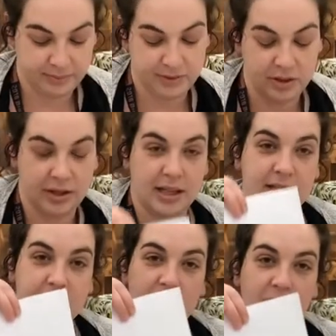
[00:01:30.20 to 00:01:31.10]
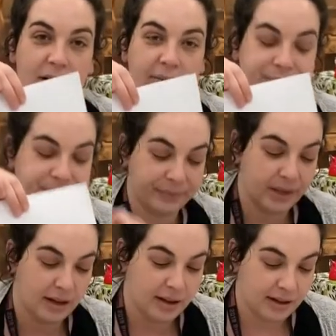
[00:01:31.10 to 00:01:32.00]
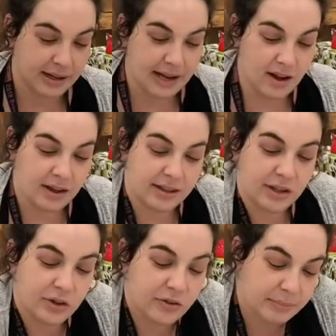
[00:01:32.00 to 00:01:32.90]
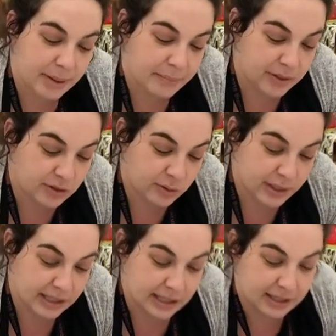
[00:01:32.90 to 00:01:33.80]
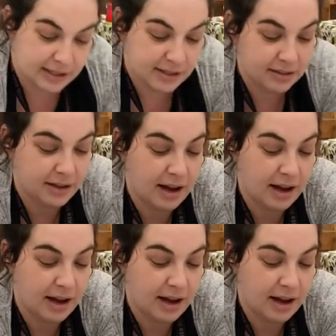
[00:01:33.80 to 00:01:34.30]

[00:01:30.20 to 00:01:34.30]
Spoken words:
So there's that one. Now, I think you remember doing this